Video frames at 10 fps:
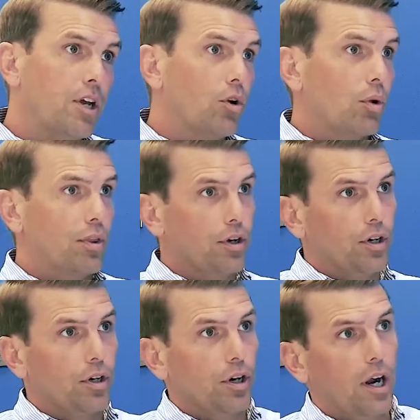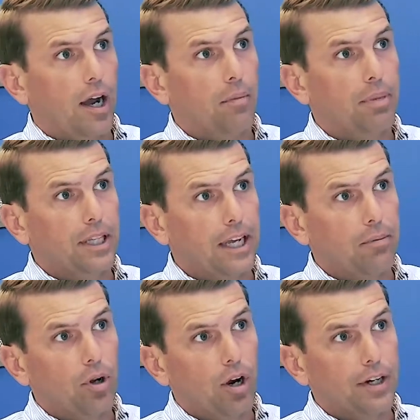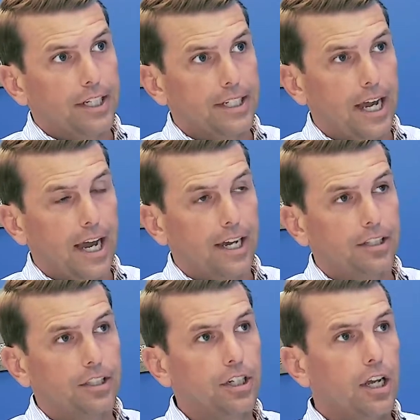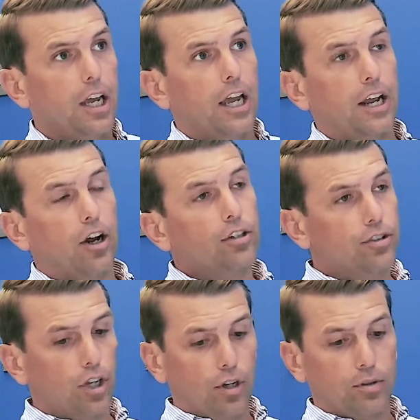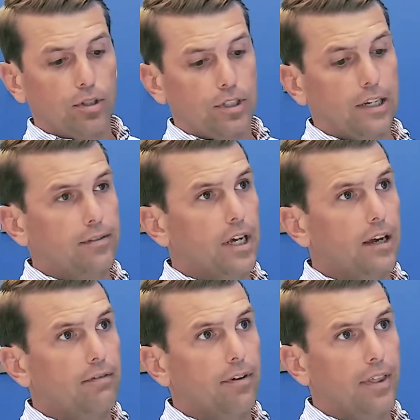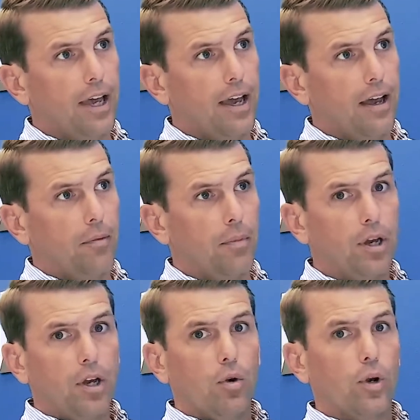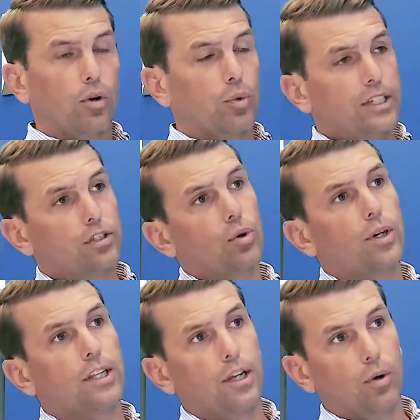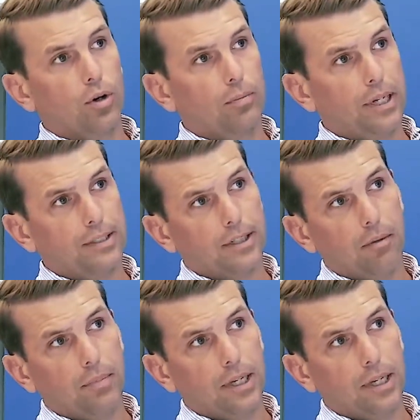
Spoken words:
with their bin label already attached. And also, to save time for them, we are resorting the order based on bin